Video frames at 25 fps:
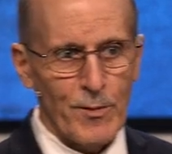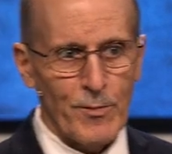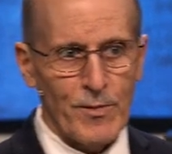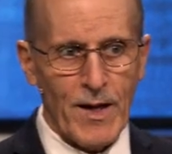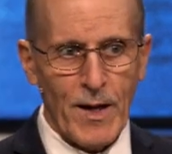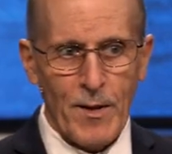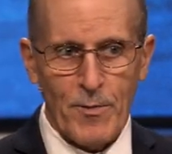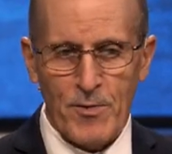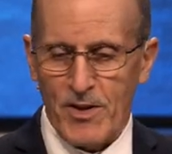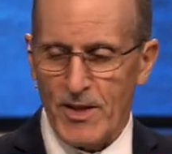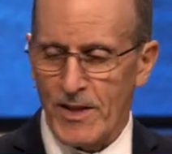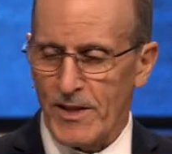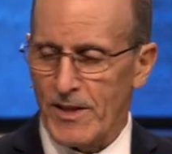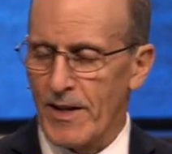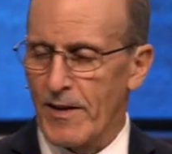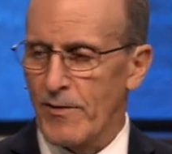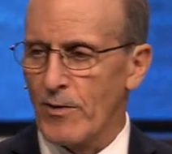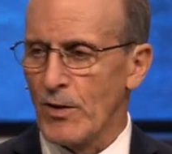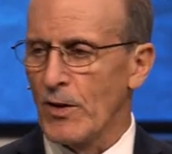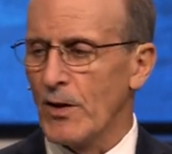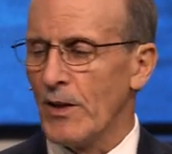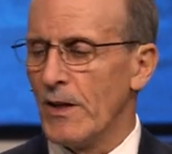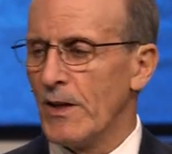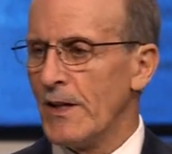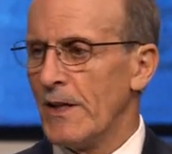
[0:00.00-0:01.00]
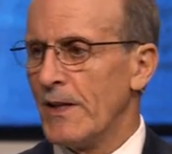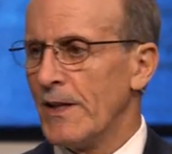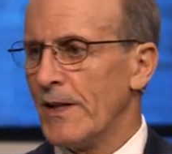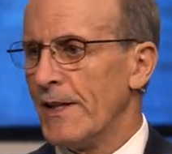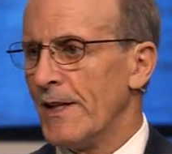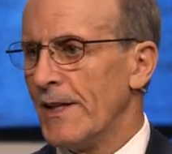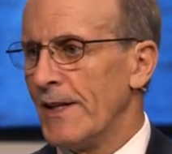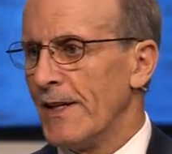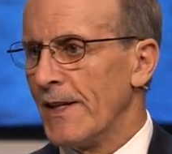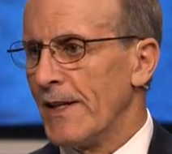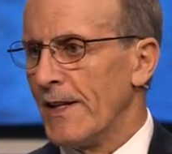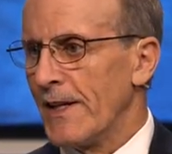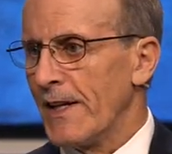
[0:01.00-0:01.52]
sometimes the devil,
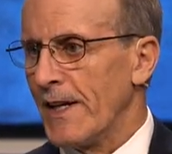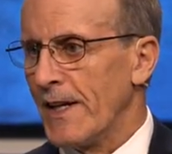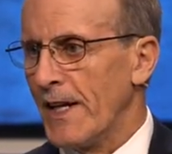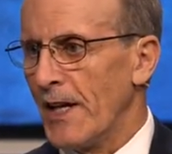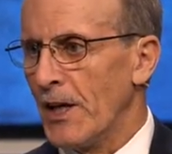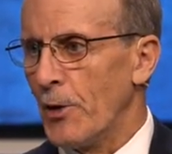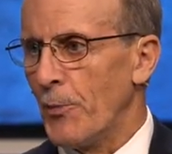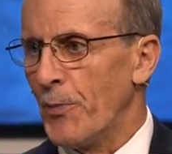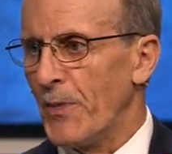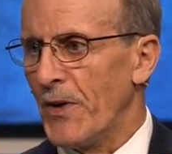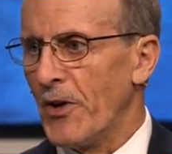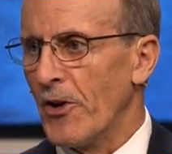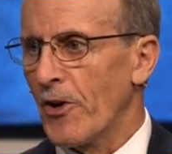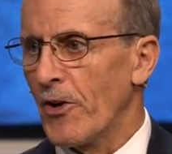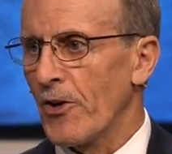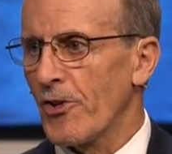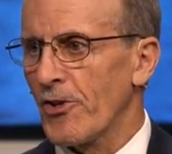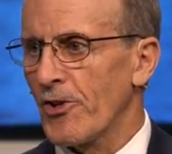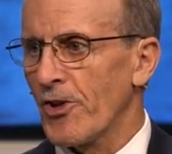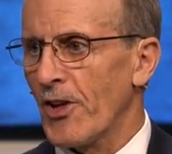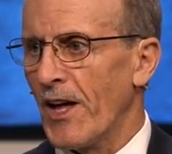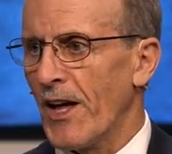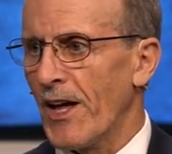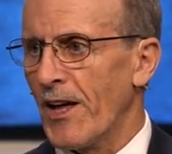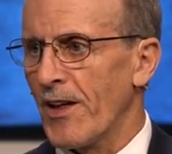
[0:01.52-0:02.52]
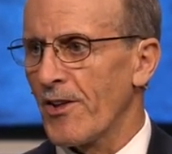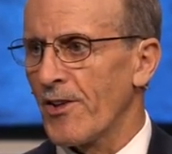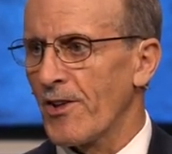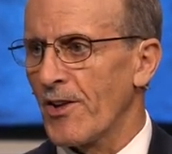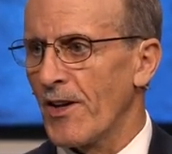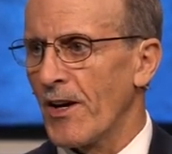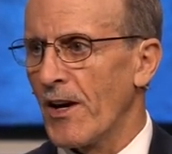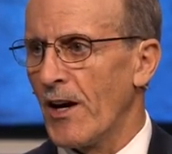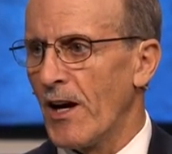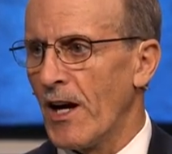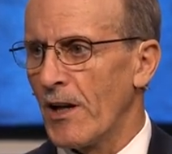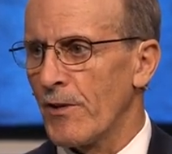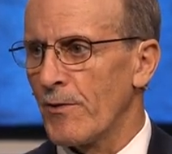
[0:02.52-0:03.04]
he appears as
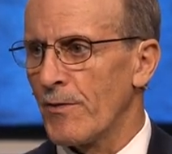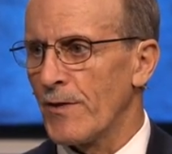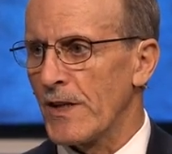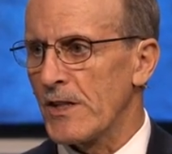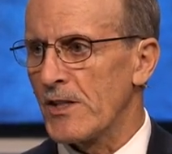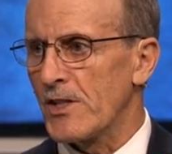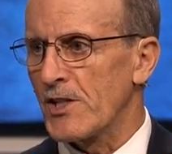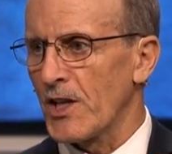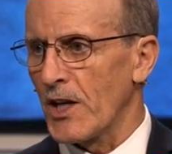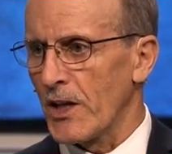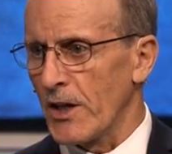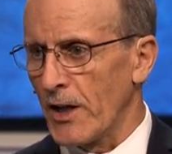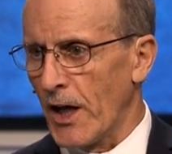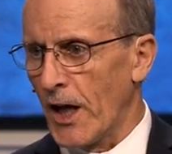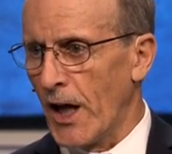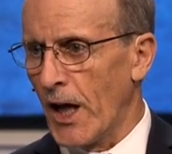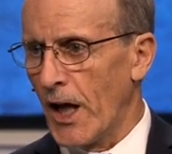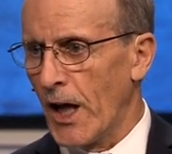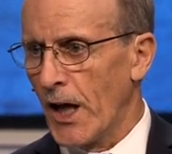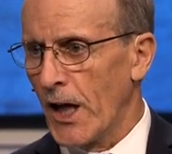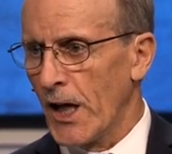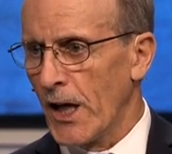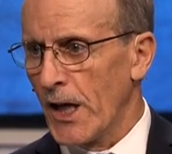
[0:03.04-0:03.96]
a hot fudge sundae.